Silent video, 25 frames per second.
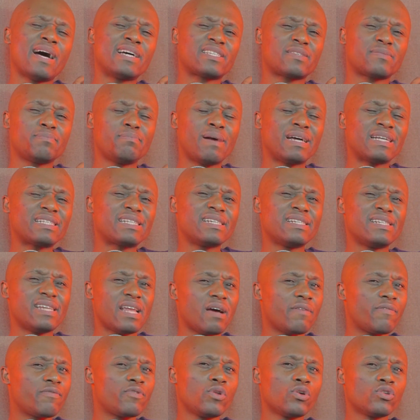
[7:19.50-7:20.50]
are smart
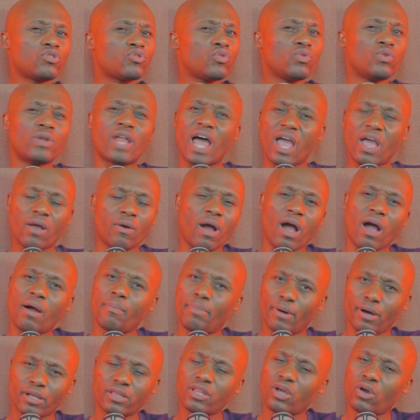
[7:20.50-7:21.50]
enough not to lie
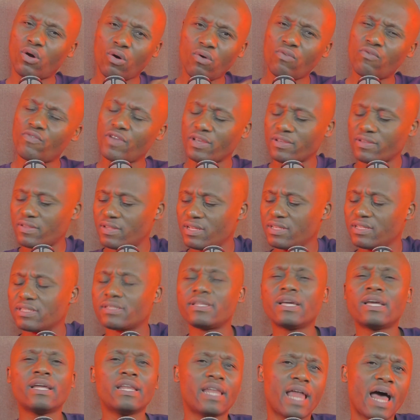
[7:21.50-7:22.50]
about the obvious
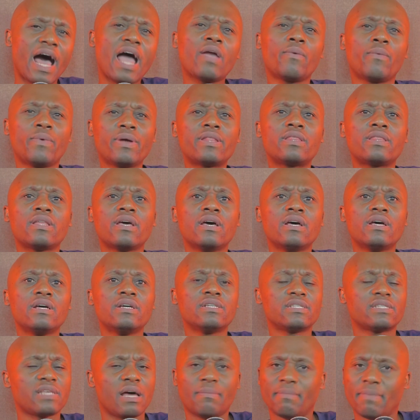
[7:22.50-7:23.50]
things. They lie with
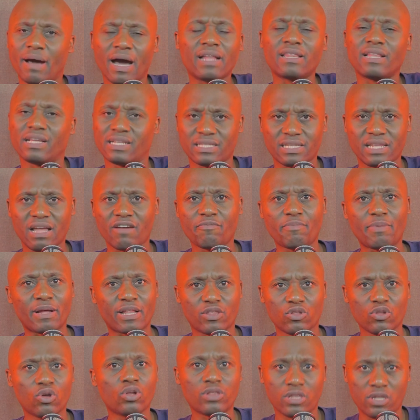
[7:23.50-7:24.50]
some other stuff,
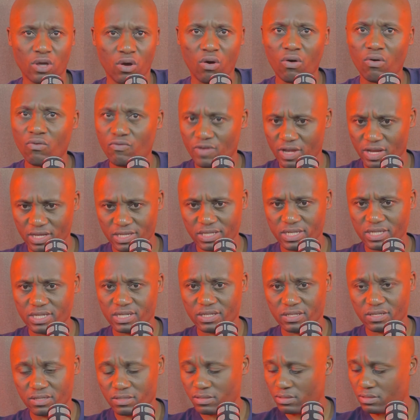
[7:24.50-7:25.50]
but not the obvious
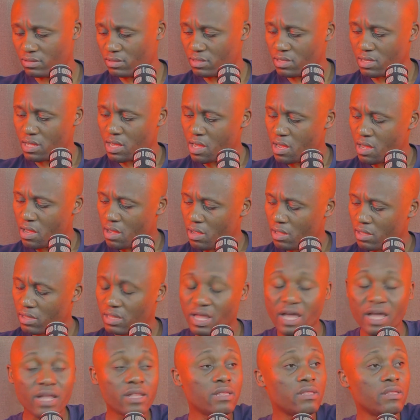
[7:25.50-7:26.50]
things.
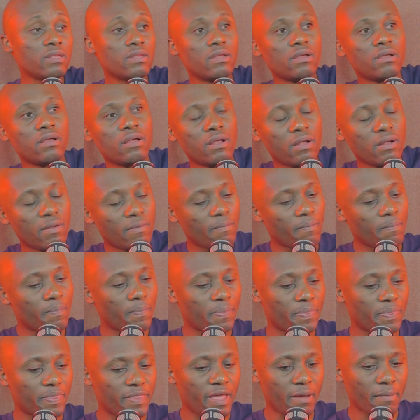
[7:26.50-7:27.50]
Then
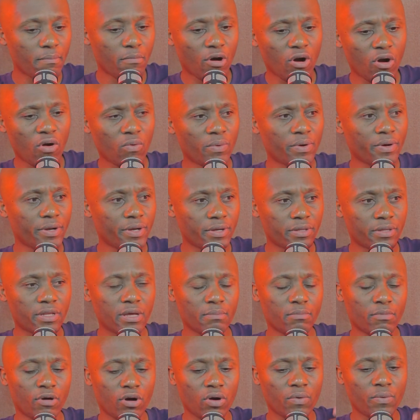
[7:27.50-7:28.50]
the more
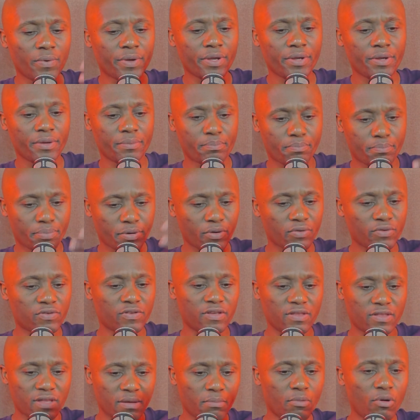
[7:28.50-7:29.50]
we
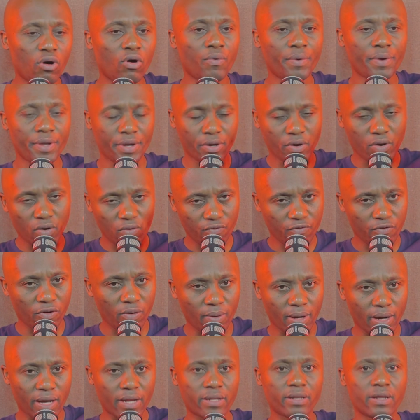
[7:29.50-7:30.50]
proceed, the more we go
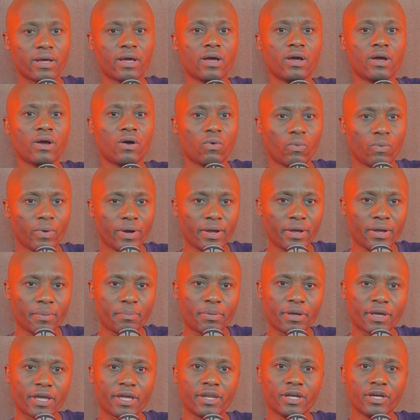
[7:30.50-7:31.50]
forward,
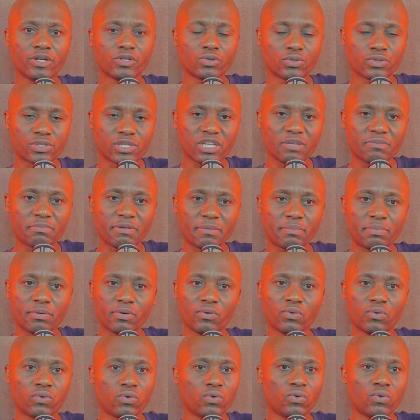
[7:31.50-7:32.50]
we're beginning to see
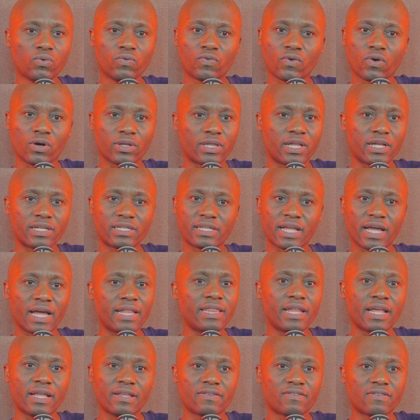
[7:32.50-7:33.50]
people who've got the
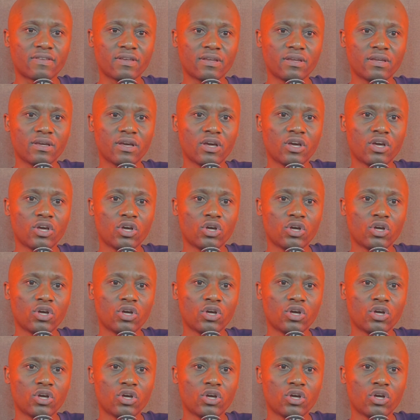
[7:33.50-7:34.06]
tendency